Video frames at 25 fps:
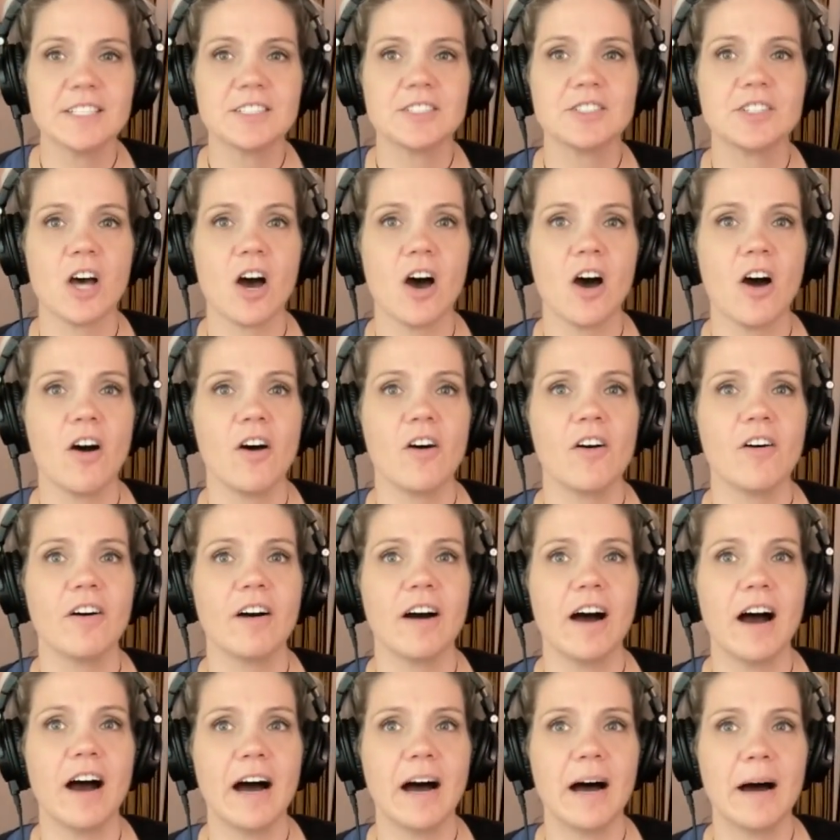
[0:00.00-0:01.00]
So,
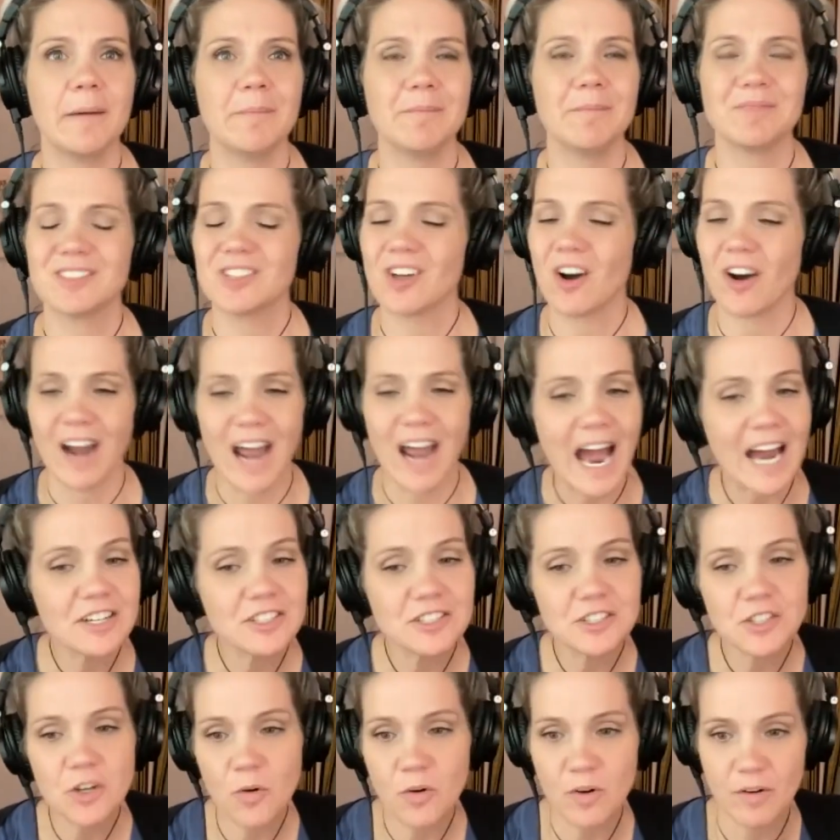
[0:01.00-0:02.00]
um, sorry, I
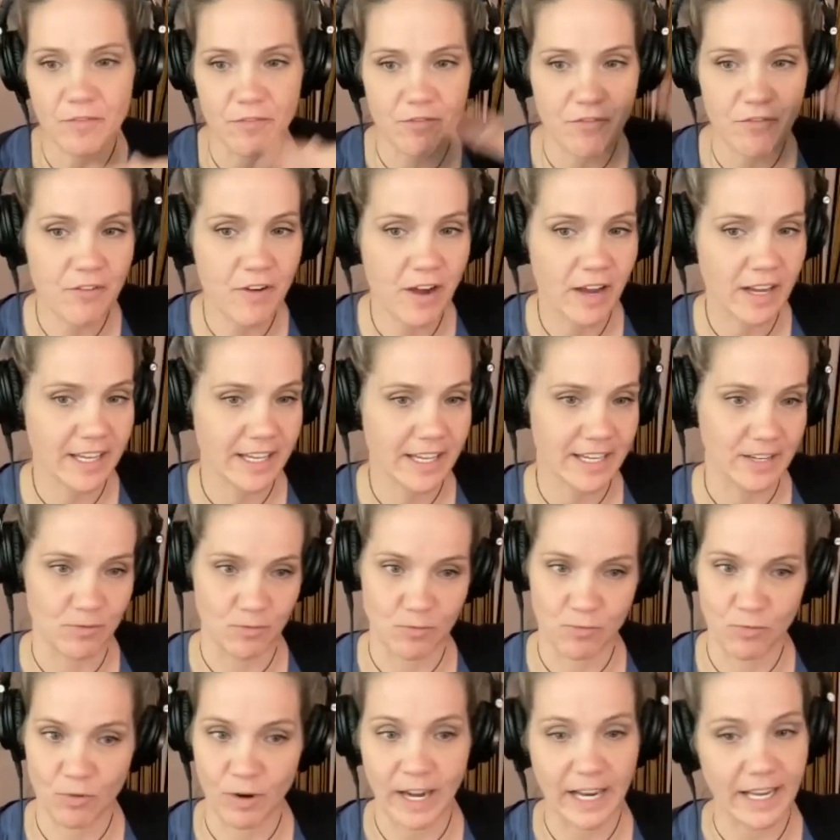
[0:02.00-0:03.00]
just go on fucking
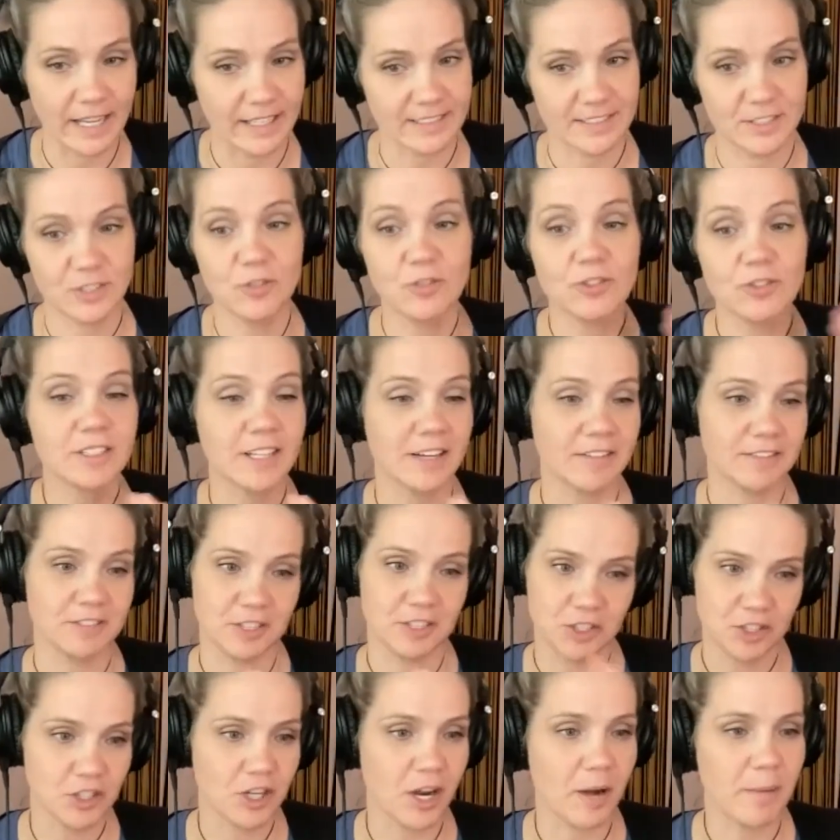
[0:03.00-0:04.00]
rants. You just have
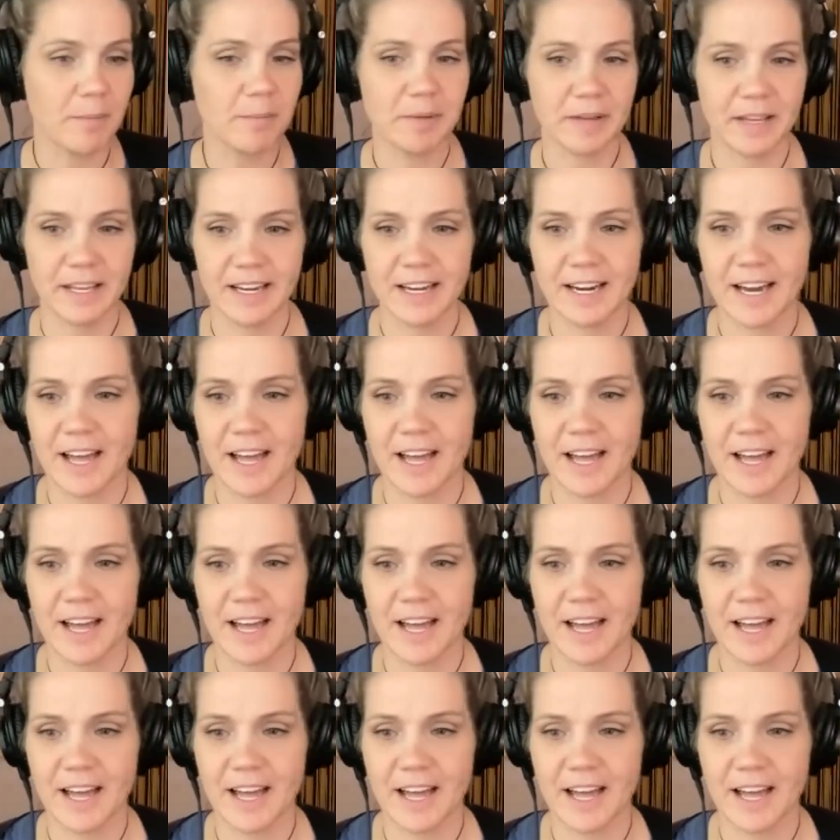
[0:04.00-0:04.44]
to. No, no, no,